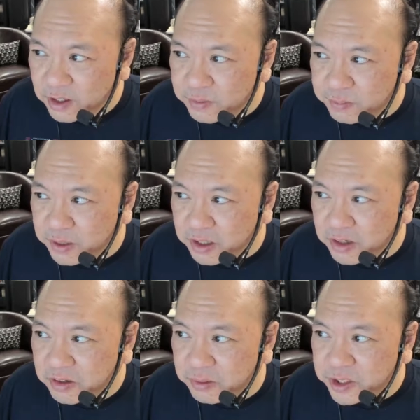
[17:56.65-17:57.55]
That's
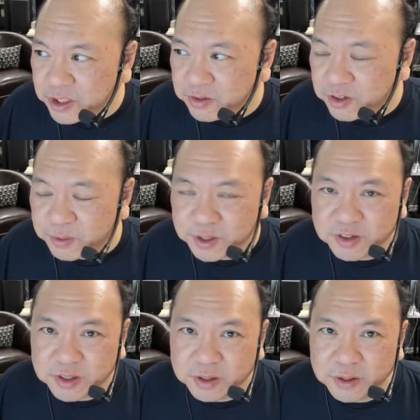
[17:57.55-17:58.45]
because the machines were so
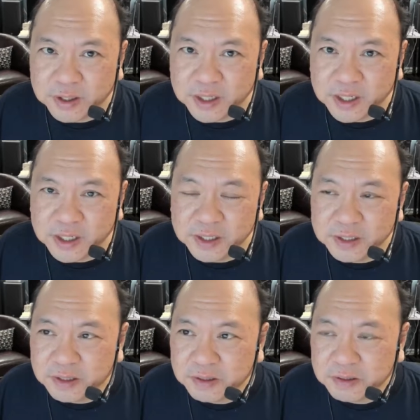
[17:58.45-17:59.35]
much slower,
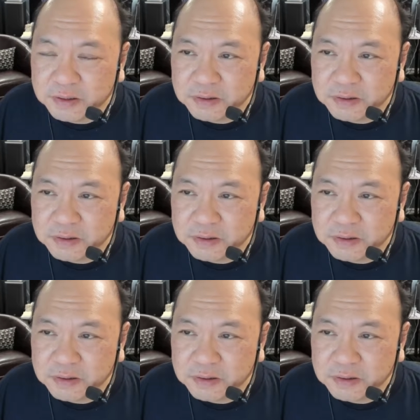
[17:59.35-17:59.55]
and